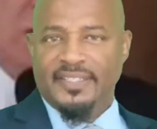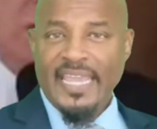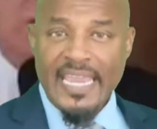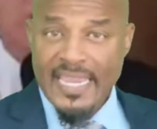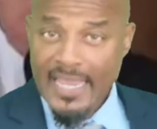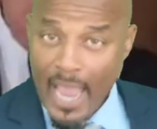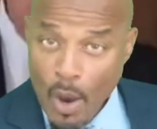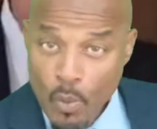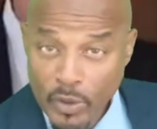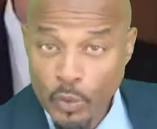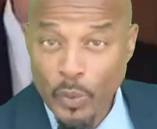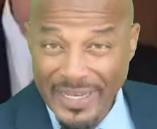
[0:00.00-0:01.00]
today, I
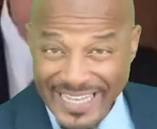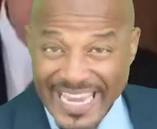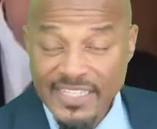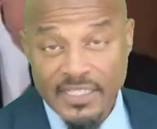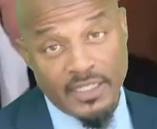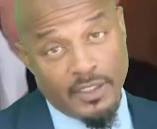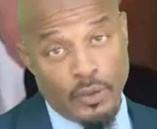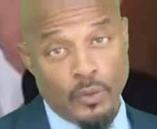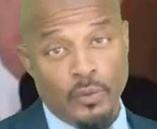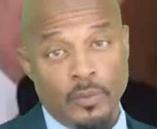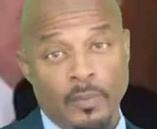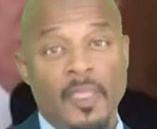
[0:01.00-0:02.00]
want to relate to
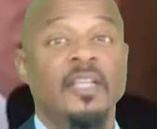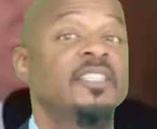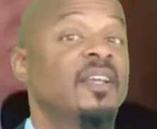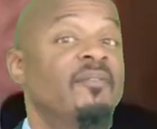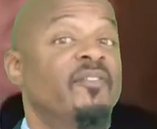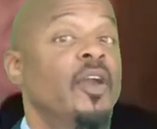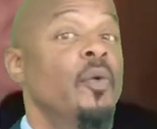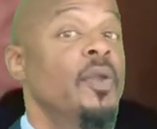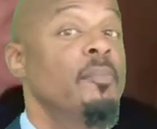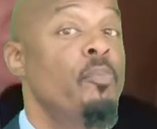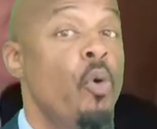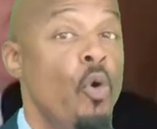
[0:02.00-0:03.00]
you some
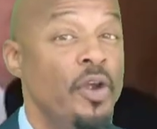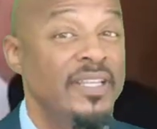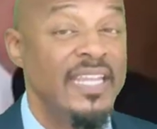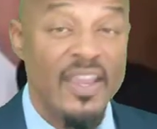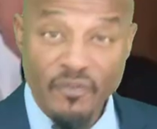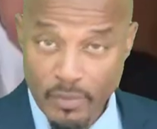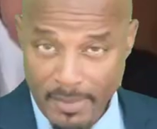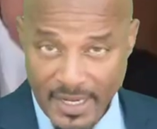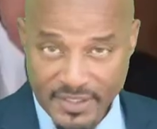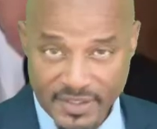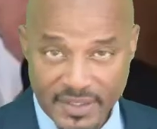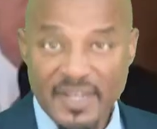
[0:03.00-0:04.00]
very important
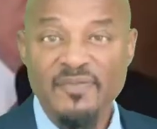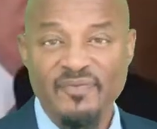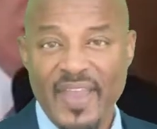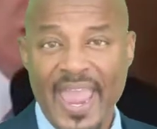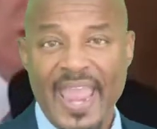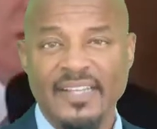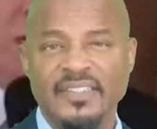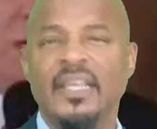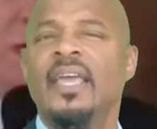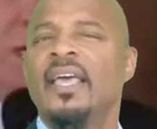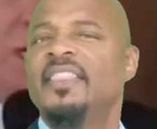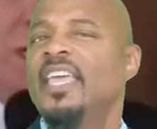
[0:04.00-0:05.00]
information and
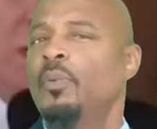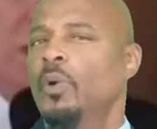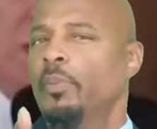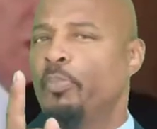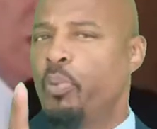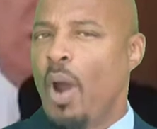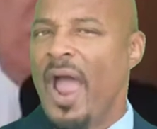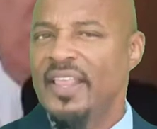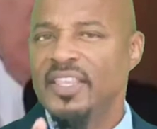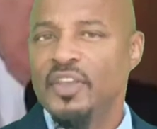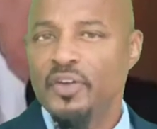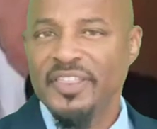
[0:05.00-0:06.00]
facts that will
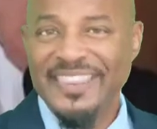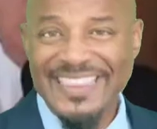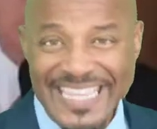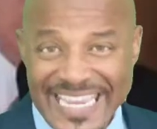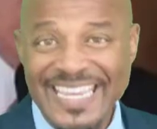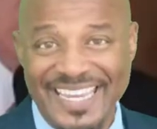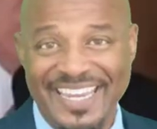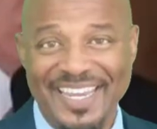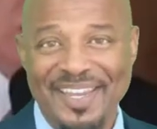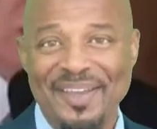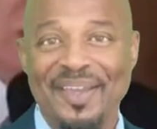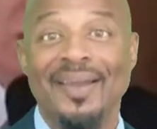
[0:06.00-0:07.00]
broaden your
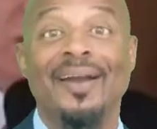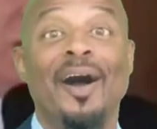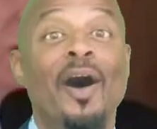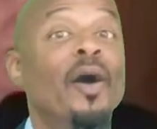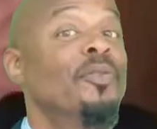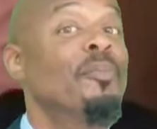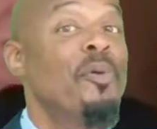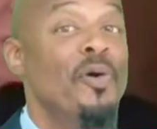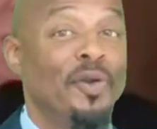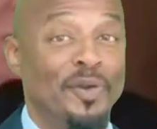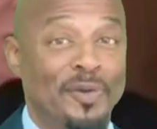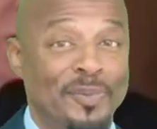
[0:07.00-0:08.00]
thinking on the
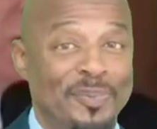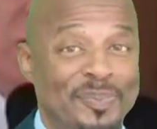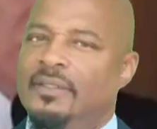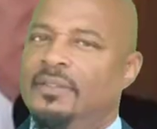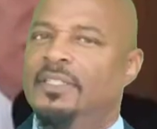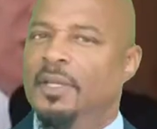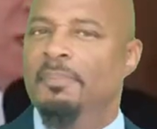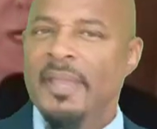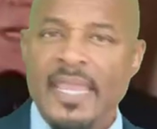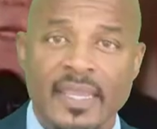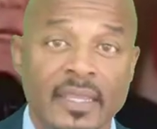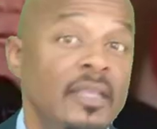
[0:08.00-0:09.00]
border. To
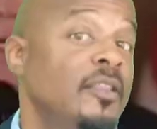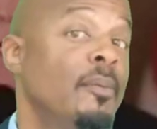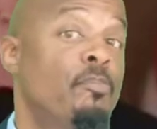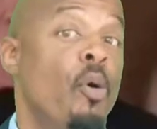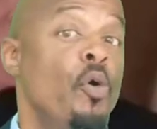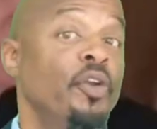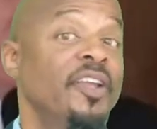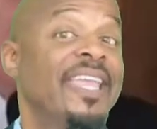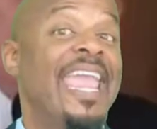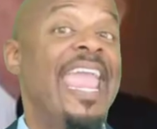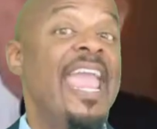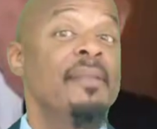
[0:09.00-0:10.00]
me, the border
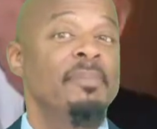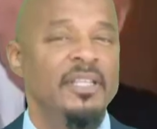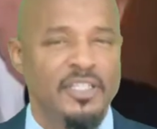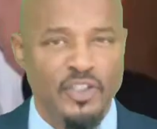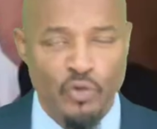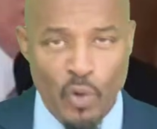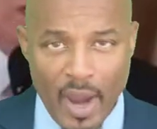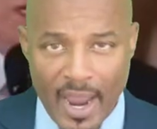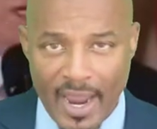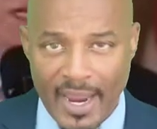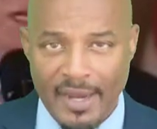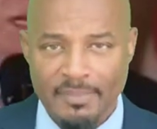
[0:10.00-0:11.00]
can be
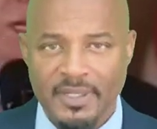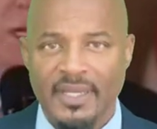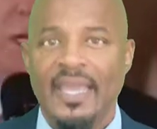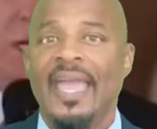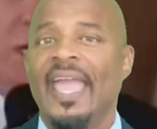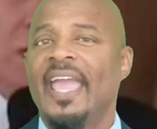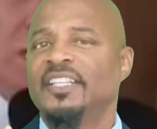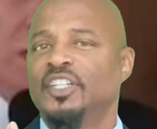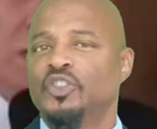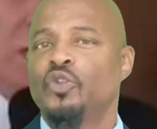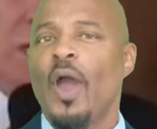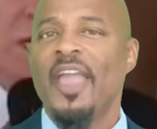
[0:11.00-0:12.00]
described as
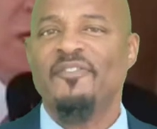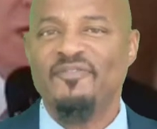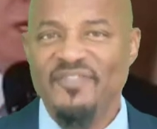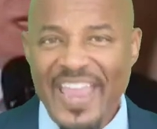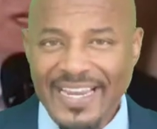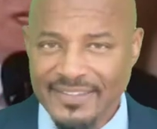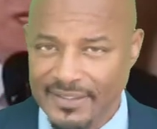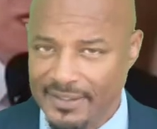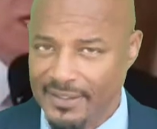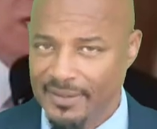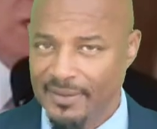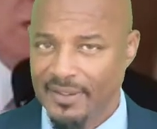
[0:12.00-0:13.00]
a
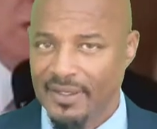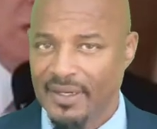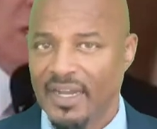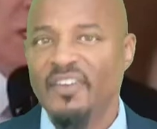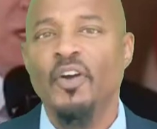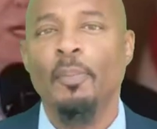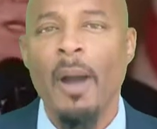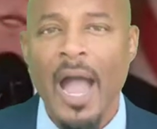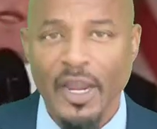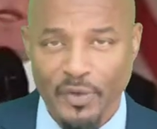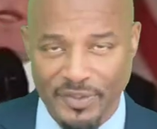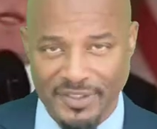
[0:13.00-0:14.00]
trifecta of
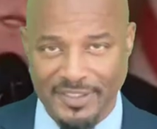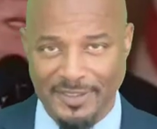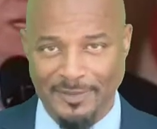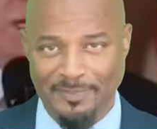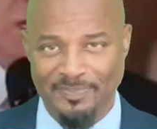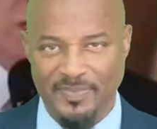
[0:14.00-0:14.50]
hypocrisy.